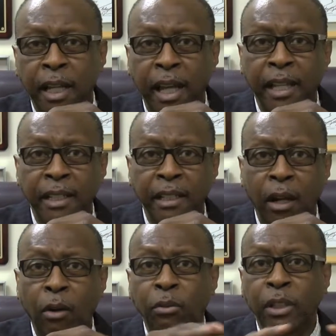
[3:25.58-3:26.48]
And
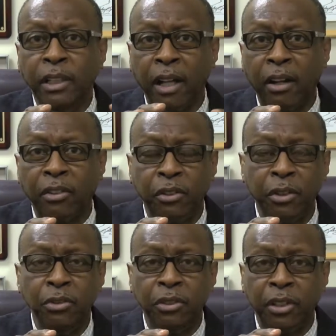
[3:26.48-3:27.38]
only our
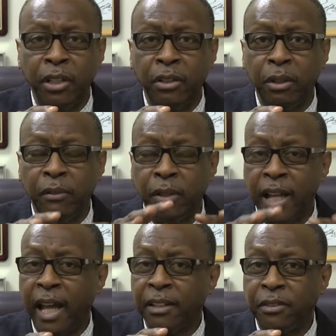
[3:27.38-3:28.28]
students can do it. If you're
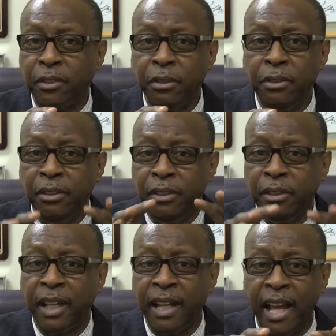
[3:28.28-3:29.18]
not a student, you
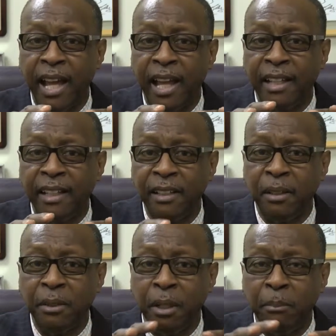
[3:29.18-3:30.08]
cannot
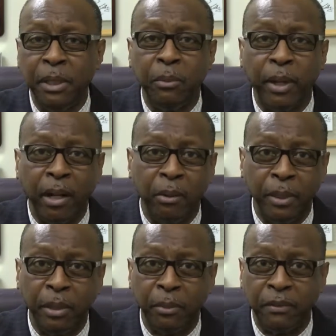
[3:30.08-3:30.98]
do a
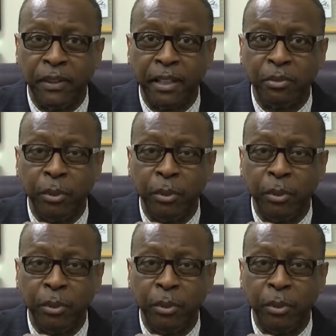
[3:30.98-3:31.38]
BYOB with us.